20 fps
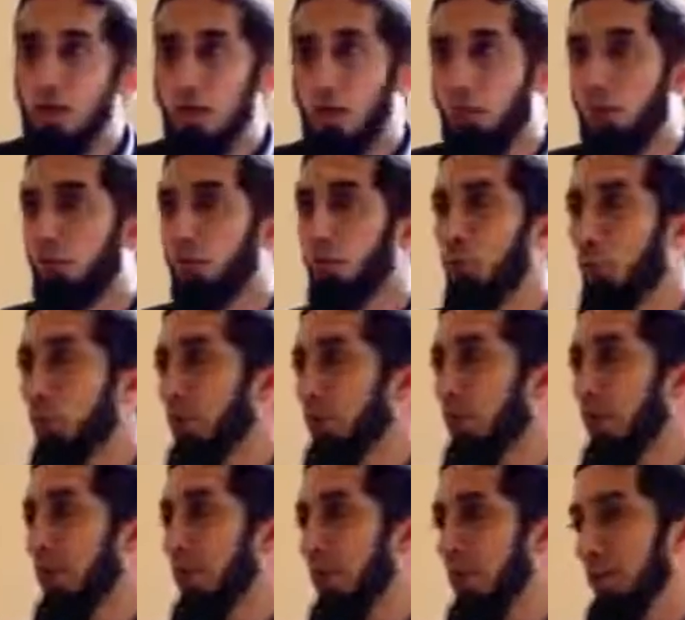
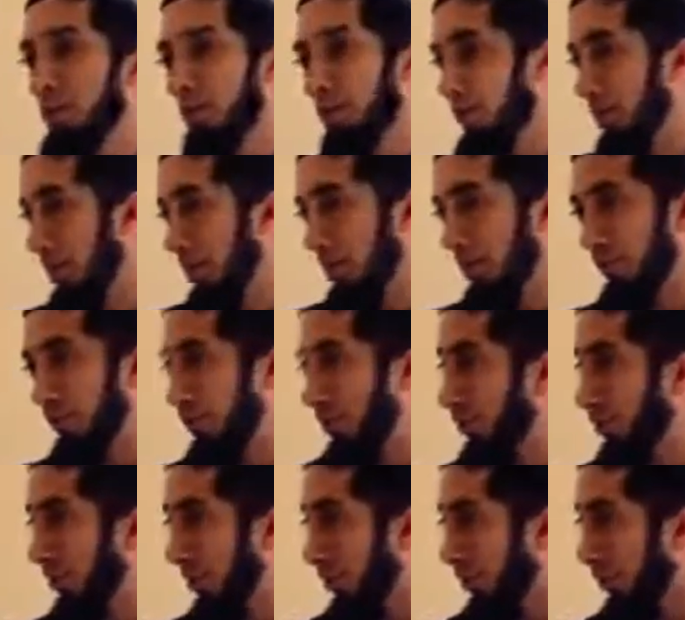Ghafurun Rahim, any of
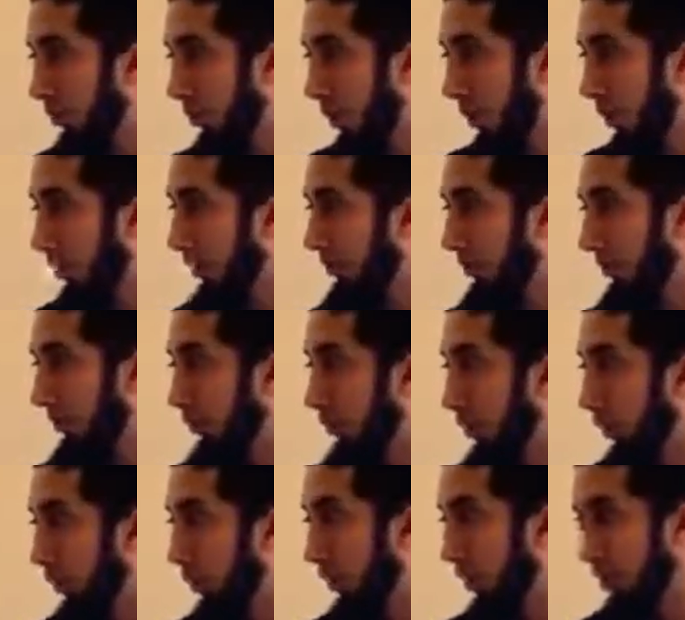you who reads Quran, even if you
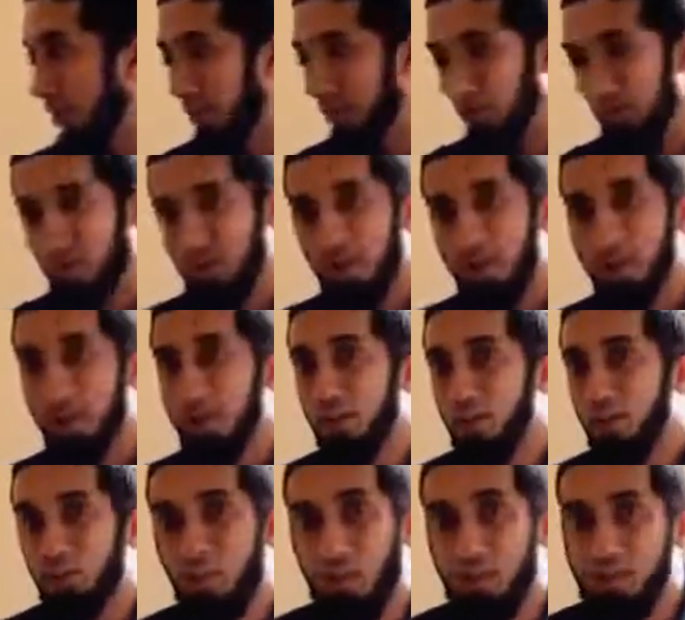don't know Arabic,
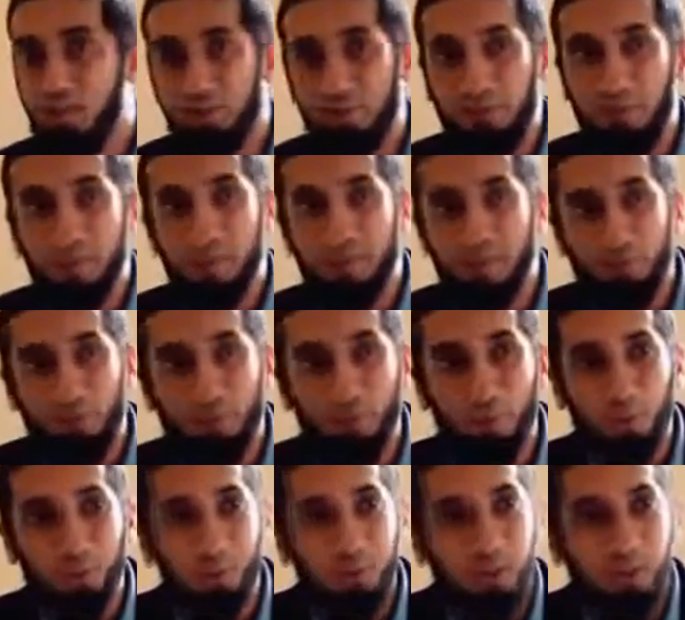you might have read
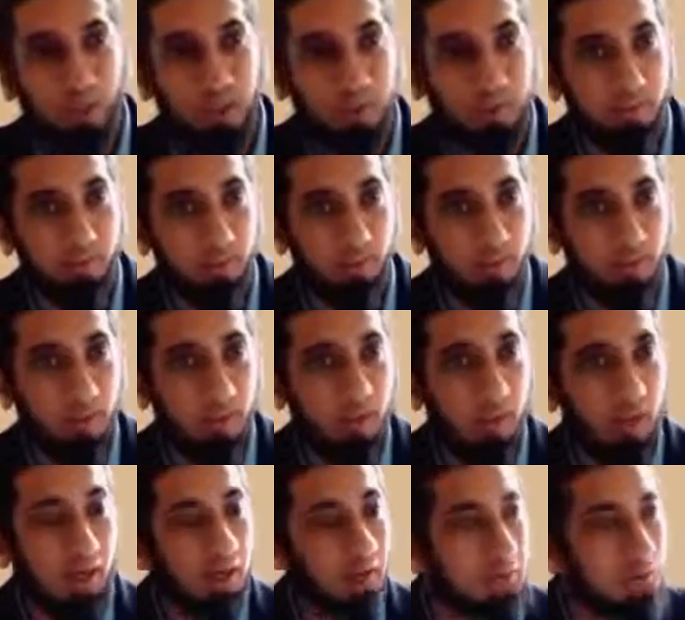Ghafurun Rahim,
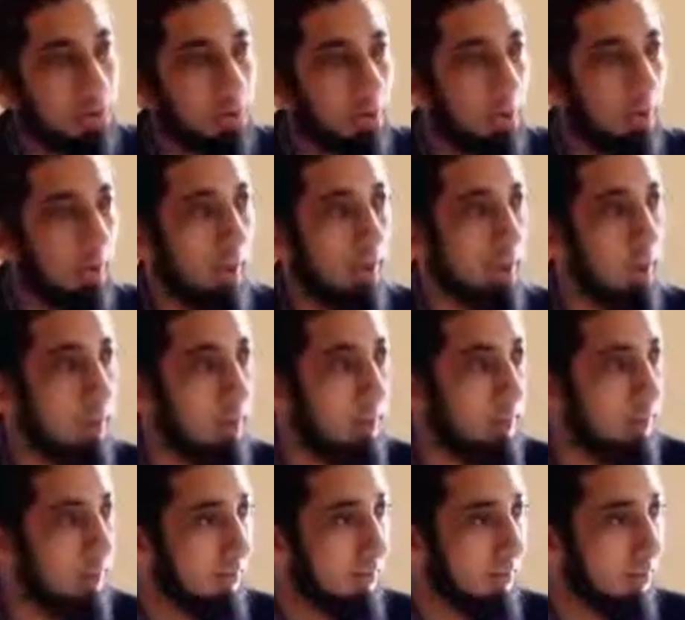Azizun
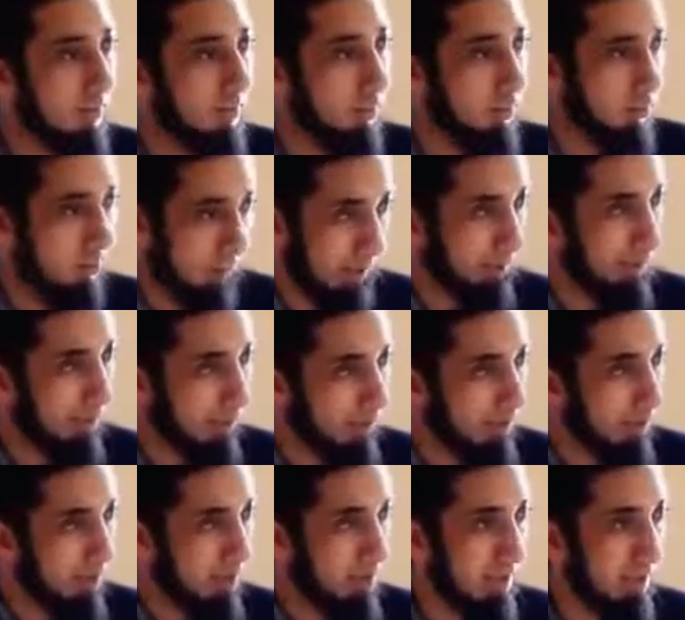Hakim. You might have
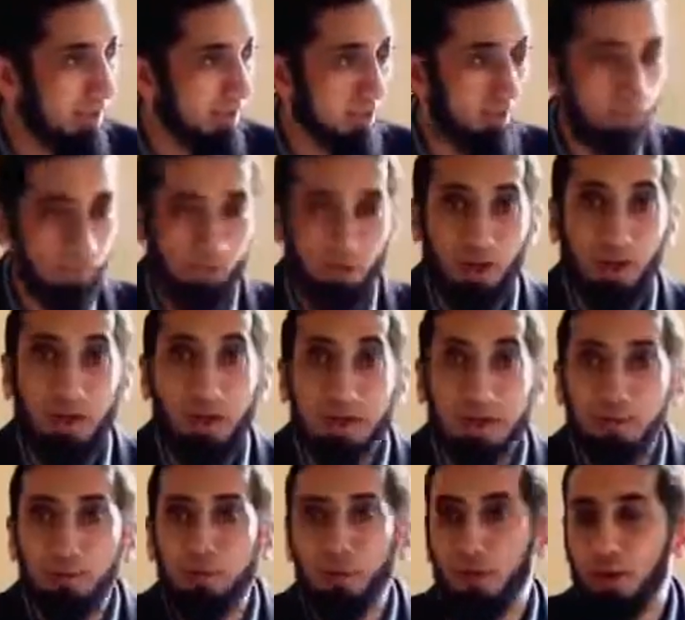heard these names before,
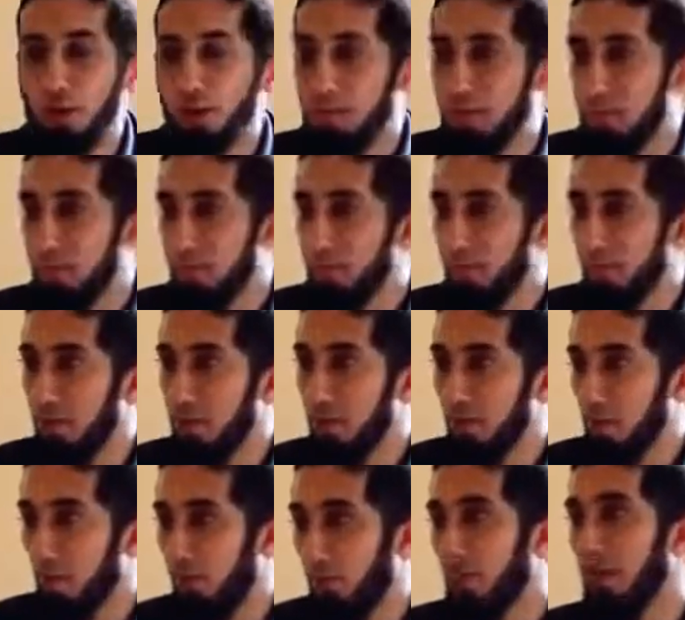Alimun Hakim.
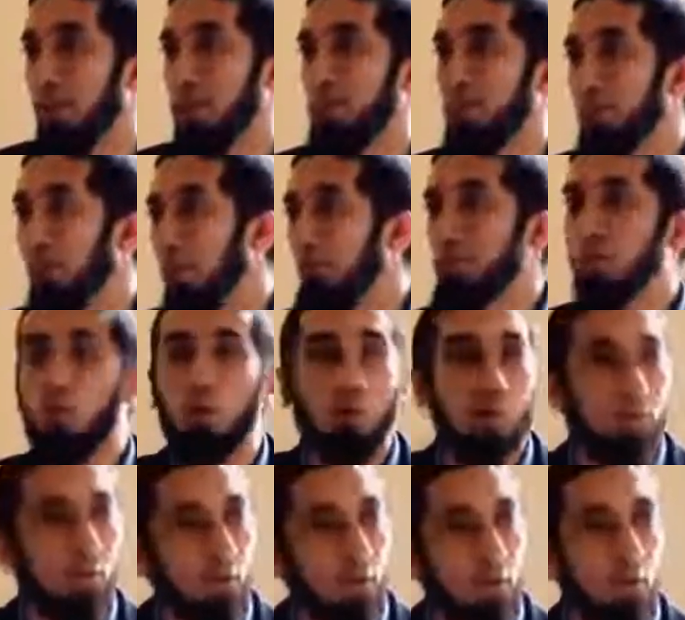You'll find these names
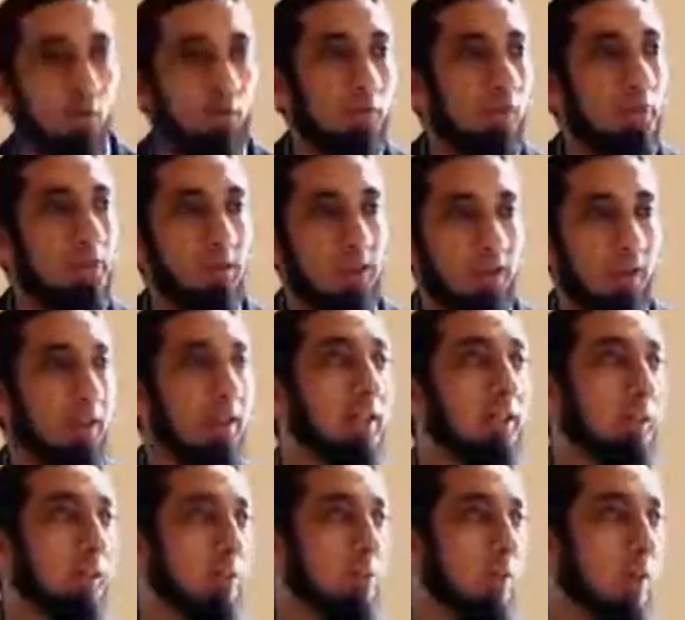over and over
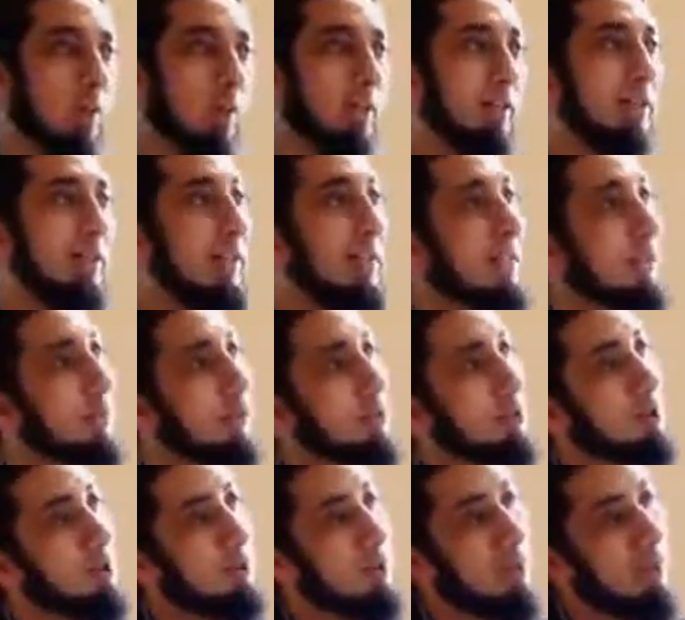again in the Quran.
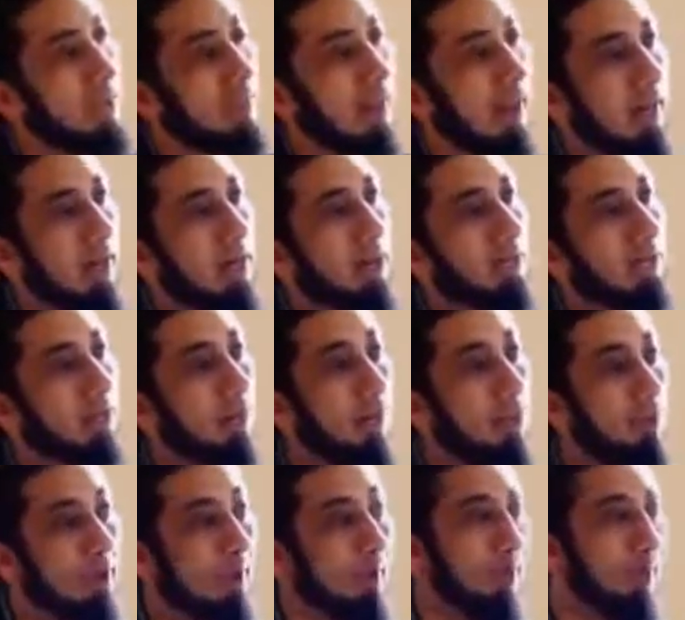This unique ayah,
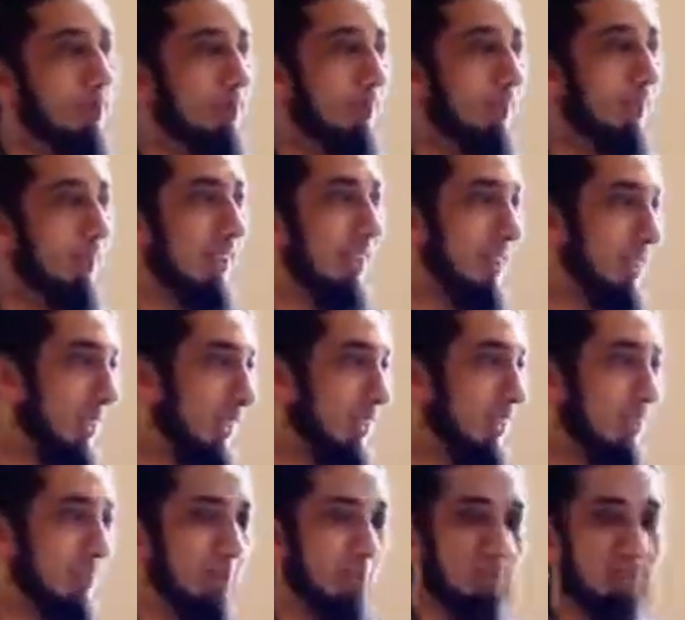4 names of Allah,
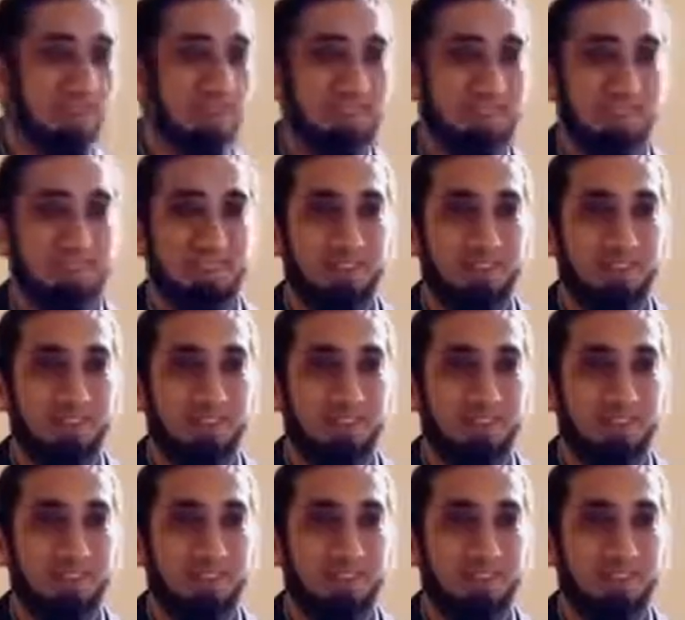not 2.